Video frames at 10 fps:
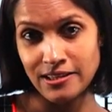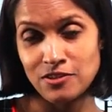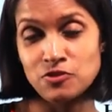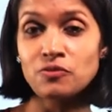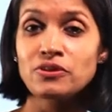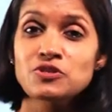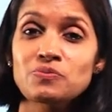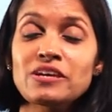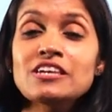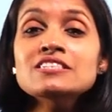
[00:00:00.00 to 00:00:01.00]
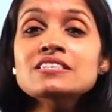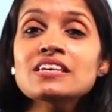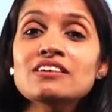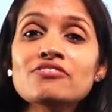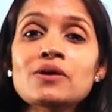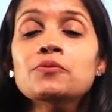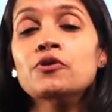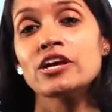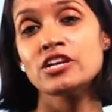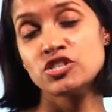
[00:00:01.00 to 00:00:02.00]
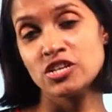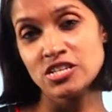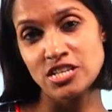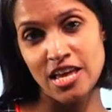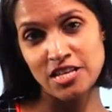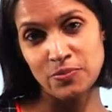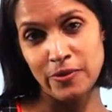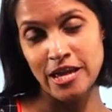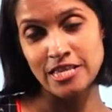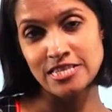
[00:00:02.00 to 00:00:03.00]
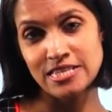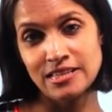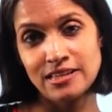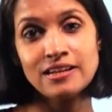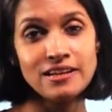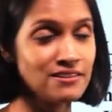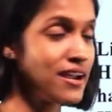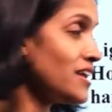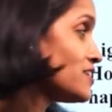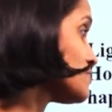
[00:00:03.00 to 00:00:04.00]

So which means evaporation takes place. Right?